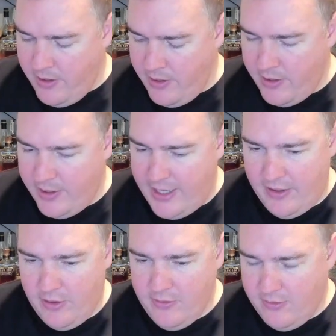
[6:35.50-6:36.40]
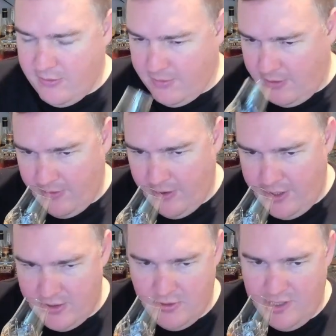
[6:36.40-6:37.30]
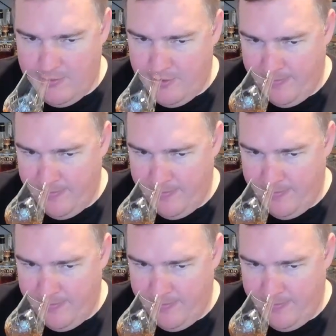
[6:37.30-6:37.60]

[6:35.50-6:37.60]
Yeah, nose is very enjoyable.